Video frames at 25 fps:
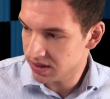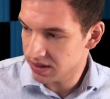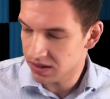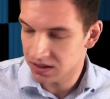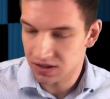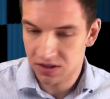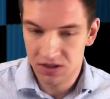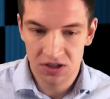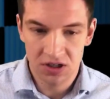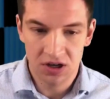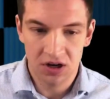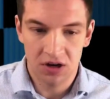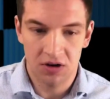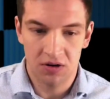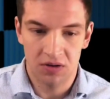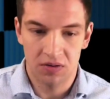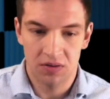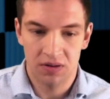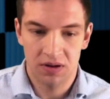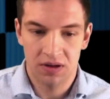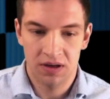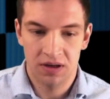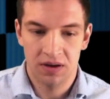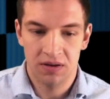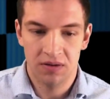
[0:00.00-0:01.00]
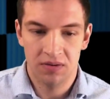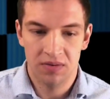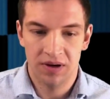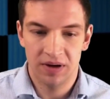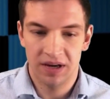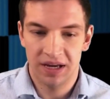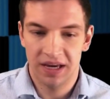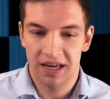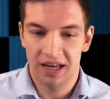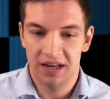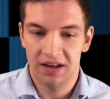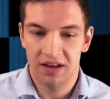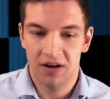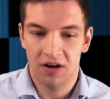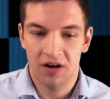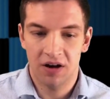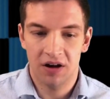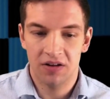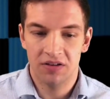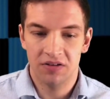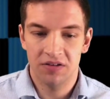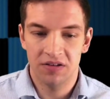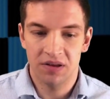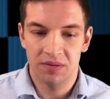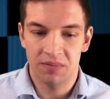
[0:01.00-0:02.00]
So we can all
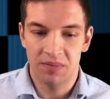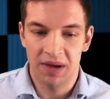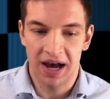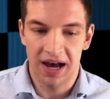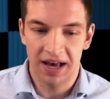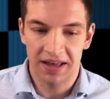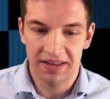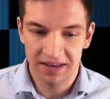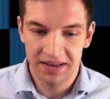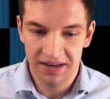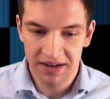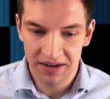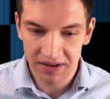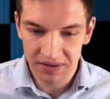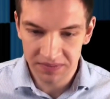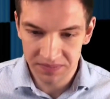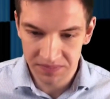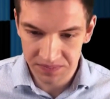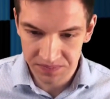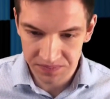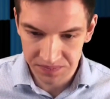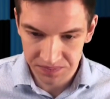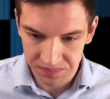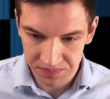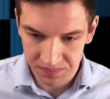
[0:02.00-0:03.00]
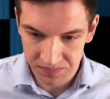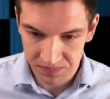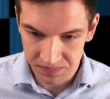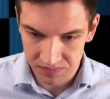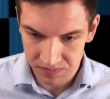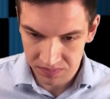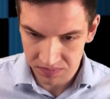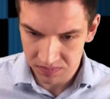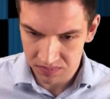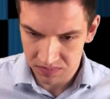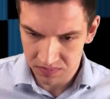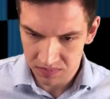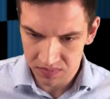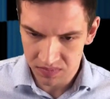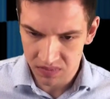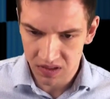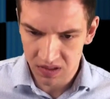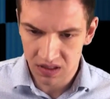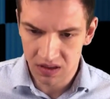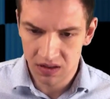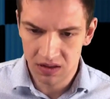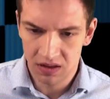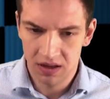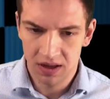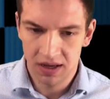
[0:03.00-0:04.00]
do the math here.
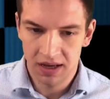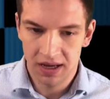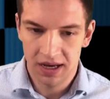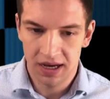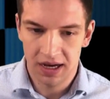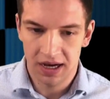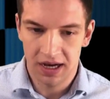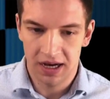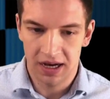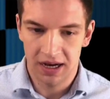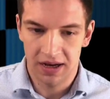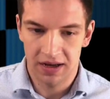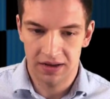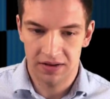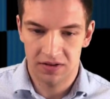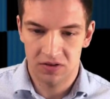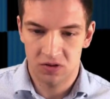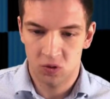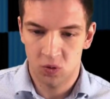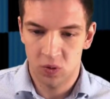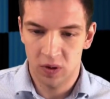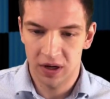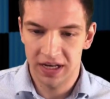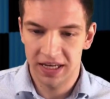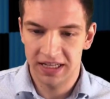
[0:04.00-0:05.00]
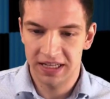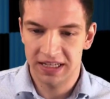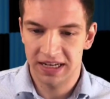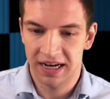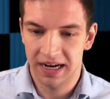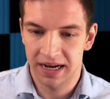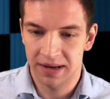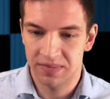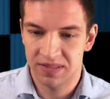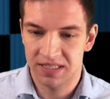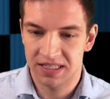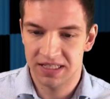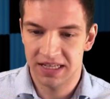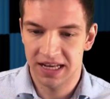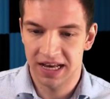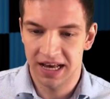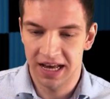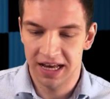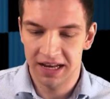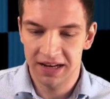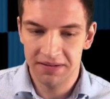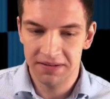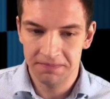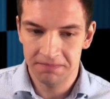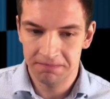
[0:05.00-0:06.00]
20 times 10